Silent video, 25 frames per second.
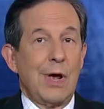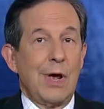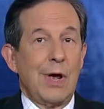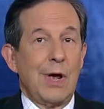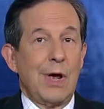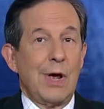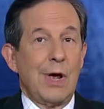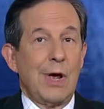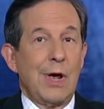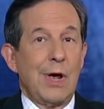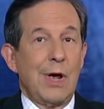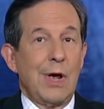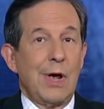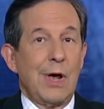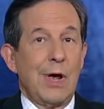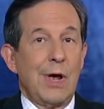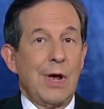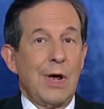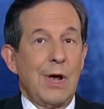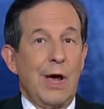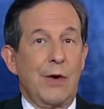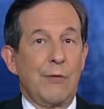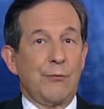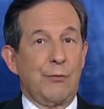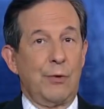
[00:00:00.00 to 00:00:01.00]
That's going
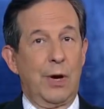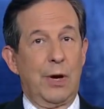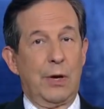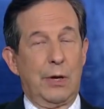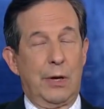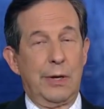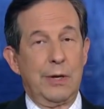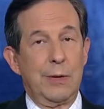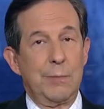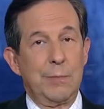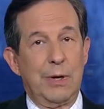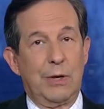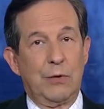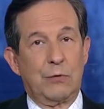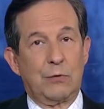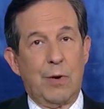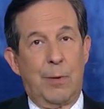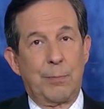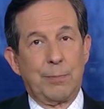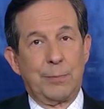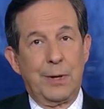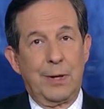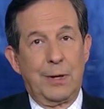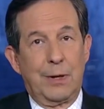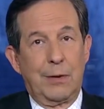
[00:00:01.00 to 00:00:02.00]
to definitely be
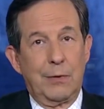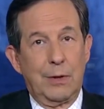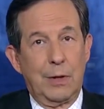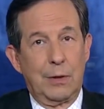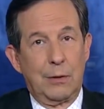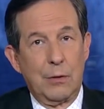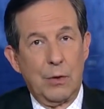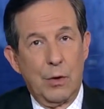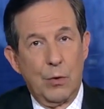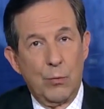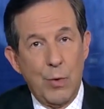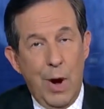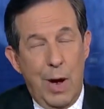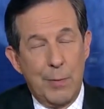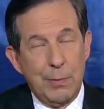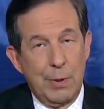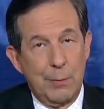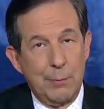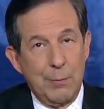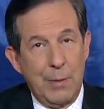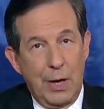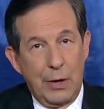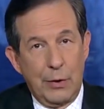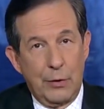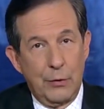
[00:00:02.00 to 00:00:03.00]
something that
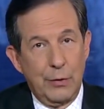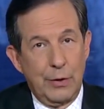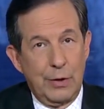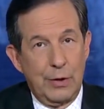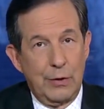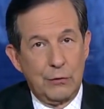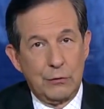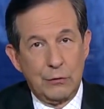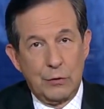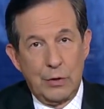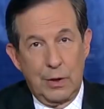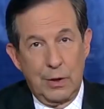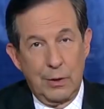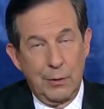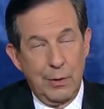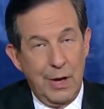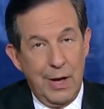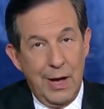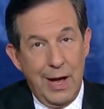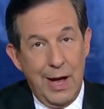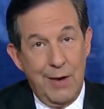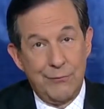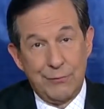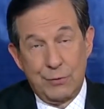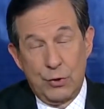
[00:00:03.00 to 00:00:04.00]
Robert Mueller is going to
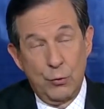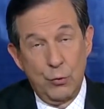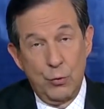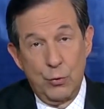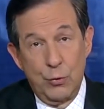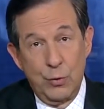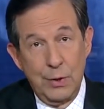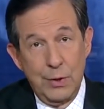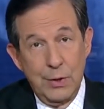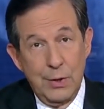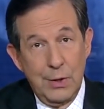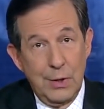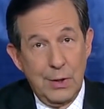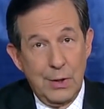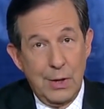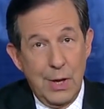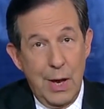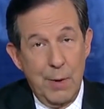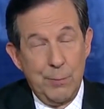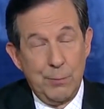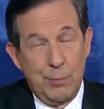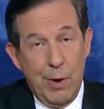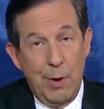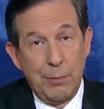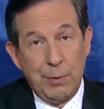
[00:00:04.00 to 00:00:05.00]
have to
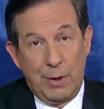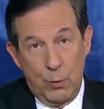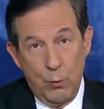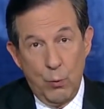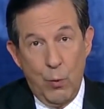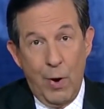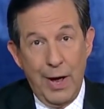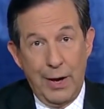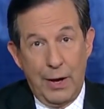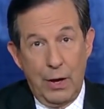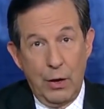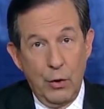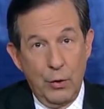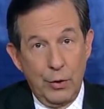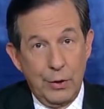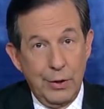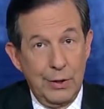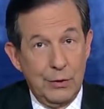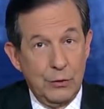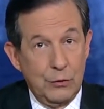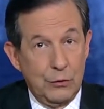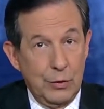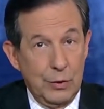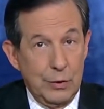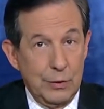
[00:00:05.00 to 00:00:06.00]
and probably want to look
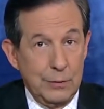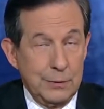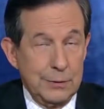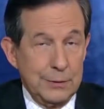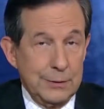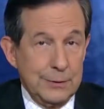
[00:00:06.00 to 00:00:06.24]
into.